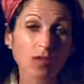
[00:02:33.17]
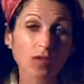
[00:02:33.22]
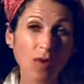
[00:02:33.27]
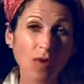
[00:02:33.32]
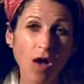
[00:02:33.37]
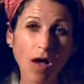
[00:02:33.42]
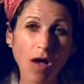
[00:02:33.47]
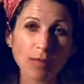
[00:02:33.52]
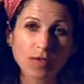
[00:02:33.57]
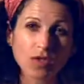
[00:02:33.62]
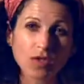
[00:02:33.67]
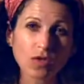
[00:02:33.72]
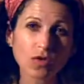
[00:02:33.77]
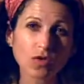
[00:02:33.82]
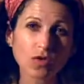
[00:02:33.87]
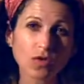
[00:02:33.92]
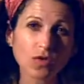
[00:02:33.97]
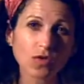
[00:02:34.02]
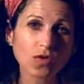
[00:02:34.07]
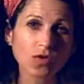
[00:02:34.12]
Some
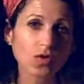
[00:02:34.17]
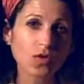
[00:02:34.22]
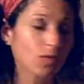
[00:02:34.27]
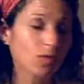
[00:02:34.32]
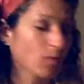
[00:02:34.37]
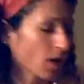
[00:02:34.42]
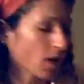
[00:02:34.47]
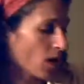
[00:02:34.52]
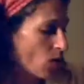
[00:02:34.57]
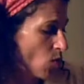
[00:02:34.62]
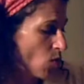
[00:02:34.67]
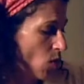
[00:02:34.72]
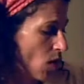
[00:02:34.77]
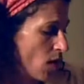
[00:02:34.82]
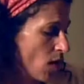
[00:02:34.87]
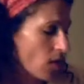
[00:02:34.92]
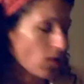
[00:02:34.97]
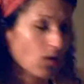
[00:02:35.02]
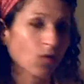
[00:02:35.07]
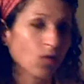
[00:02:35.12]
optionals you might
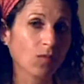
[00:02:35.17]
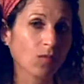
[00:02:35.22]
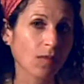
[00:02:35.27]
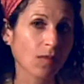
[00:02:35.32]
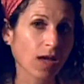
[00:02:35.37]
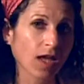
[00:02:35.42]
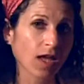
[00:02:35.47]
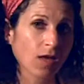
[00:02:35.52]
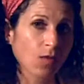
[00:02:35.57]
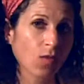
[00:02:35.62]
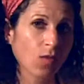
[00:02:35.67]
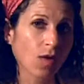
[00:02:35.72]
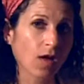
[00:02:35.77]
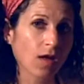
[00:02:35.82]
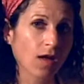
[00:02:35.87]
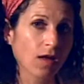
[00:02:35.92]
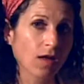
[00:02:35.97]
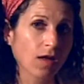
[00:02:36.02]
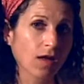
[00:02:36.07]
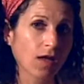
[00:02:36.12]
want
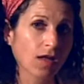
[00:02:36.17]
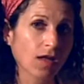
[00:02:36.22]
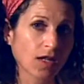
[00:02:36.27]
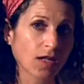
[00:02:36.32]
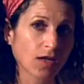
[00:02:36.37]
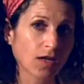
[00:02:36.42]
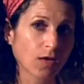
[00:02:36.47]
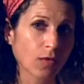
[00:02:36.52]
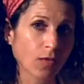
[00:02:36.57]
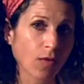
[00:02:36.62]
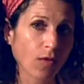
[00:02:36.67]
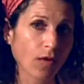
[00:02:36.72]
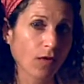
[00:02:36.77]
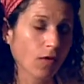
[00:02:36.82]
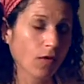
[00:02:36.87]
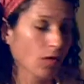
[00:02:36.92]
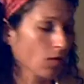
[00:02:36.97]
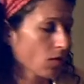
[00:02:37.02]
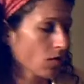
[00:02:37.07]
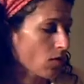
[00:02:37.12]
a needle
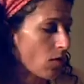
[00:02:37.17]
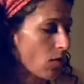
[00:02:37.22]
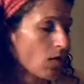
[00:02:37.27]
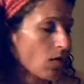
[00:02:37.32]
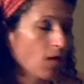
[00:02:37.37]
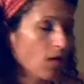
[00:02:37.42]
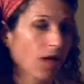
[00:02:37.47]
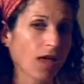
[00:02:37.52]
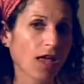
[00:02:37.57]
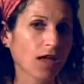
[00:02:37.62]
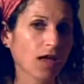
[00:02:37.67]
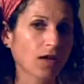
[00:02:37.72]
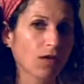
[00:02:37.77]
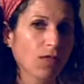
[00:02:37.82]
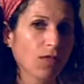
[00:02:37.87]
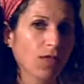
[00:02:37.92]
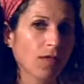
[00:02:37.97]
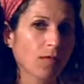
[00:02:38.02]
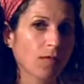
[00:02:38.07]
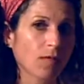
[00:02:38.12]
threader and
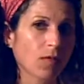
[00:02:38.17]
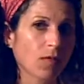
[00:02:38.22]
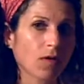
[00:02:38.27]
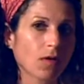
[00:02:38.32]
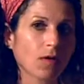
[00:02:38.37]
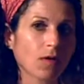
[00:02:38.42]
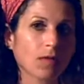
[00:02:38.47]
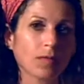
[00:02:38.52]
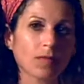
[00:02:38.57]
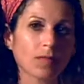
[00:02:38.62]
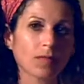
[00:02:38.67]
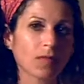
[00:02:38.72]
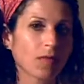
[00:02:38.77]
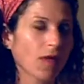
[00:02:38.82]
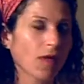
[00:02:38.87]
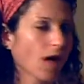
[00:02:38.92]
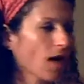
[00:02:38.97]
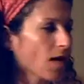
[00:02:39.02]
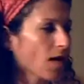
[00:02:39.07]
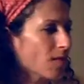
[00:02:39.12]
a thimble.
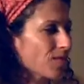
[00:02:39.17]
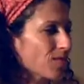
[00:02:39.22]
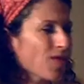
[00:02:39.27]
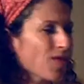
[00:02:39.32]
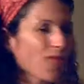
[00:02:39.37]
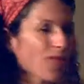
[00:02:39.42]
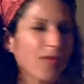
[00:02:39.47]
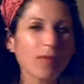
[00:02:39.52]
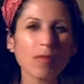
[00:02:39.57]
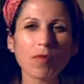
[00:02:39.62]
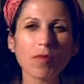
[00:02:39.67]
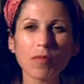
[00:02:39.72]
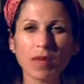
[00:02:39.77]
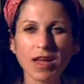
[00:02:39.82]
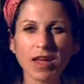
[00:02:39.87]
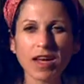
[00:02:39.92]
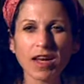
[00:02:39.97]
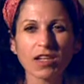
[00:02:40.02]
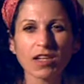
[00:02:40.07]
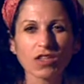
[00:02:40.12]
The thimble
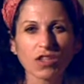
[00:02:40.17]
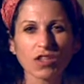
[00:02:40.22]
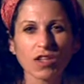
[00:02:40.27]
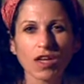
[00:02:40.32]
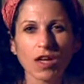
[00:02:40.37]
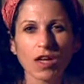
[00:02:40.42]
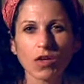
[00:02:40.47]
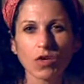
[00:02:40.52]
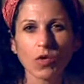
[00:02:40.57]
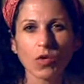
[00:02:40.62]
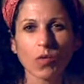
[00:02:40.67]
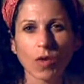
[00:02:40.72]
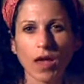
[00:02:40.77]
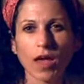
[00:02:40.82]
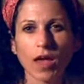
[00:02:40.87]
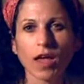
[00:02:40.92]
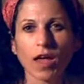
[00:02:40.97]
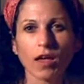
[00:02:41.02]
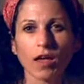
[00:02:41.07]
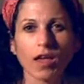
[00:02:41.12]
might actually get in your
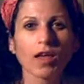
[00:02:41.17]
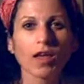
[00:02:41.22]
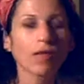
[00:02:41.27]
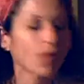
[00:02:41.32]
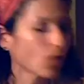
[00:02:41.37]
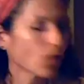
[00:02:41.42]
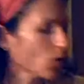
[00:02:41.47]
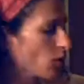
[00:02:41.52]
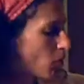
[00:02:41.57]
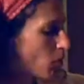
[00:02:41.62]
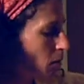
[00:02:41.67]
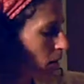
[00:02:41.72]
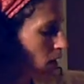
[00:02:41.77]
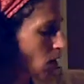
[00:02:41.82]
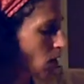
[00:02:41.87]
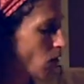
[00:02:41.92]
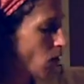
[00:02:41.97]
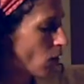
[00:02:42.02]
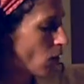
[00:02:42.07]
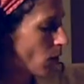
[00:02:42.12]
way if you're a
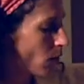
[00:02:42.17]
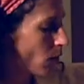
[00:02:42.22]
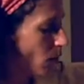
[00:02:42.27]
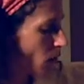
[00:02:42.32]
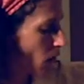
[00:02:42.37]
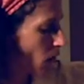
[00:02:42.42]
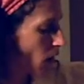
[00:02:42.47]
beginner.